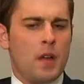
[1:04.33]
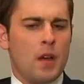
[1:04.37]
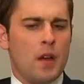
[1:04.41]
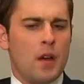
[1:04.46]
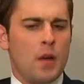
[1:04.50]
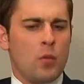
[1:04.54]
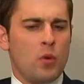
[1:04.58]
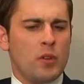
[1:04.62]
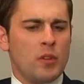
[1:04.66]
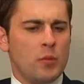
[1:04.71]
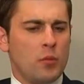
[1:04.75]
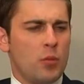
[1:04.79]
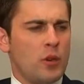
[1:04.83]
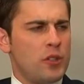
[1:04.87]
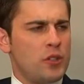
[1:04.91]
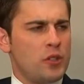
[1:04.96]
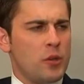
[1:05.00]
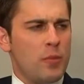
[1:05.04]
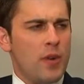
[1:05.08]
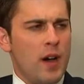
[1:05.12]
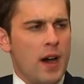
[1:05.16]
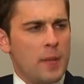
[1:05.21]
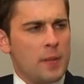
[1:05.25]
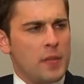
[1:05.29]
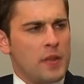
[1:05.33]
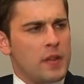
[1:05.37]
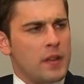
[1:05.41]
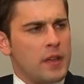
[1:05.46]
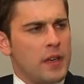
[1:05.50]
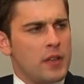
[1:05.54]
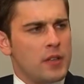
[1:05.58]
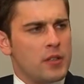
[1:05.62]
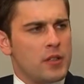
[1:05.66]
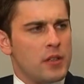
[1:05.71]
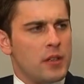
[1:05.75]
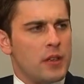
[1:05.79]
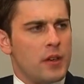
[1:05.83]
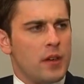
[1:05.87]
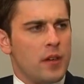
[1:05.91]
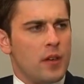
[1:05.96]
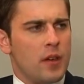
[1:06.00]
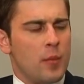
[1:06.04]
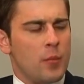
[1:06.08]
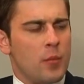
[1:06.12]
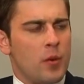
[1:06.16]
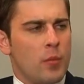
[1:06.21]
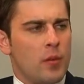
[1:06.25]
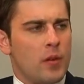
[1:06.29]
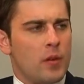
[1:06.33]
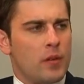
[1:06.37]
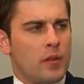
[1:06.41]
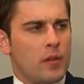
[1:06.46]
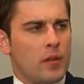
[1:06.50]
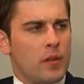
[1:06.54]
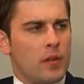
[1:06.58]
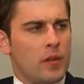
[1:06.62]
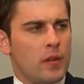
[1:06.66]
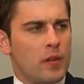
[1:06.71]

What is your population here in Upper Milford?